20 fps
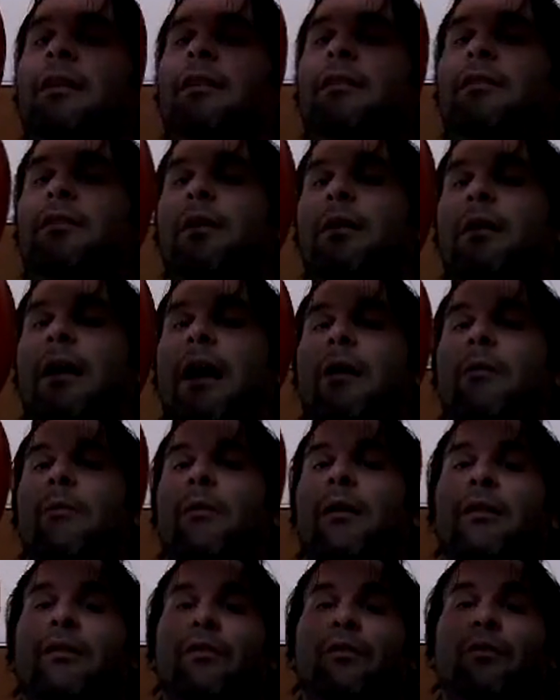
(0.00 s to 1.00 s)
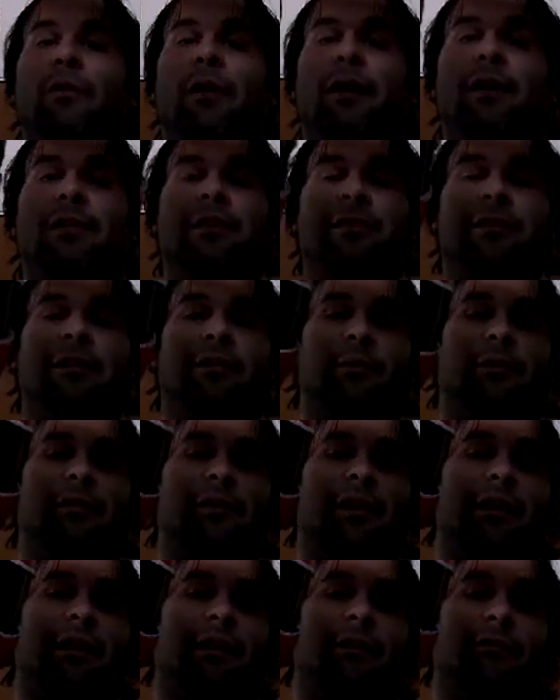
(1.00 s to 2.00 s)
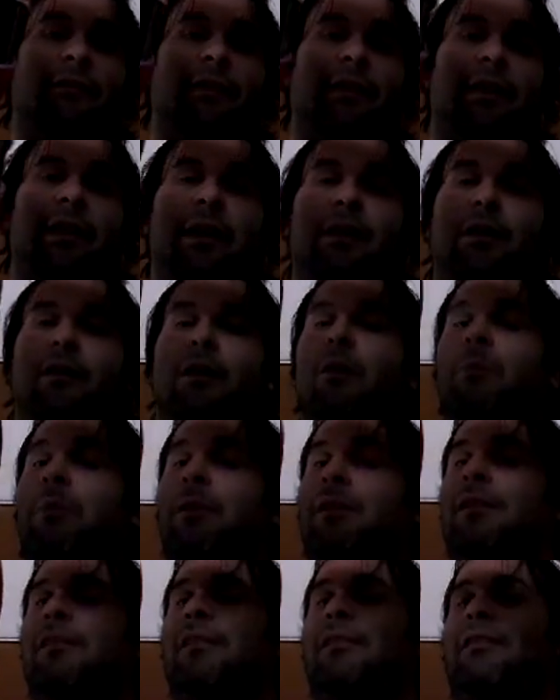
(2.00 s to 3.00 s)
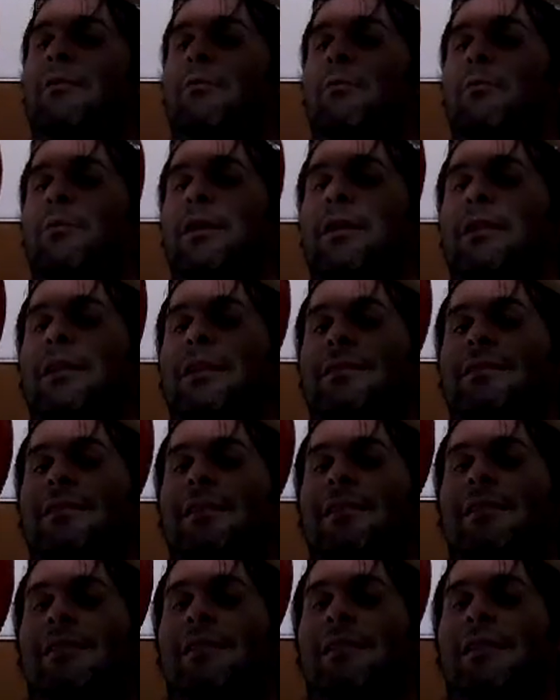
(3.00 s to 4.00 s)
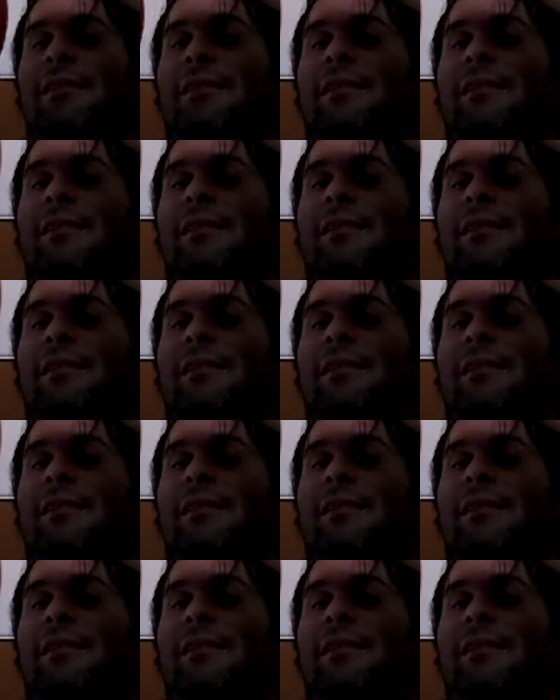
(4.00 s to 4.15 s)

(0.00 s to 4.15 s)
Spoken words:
So I was afraid that this was not going to fit at all, but this is a really decently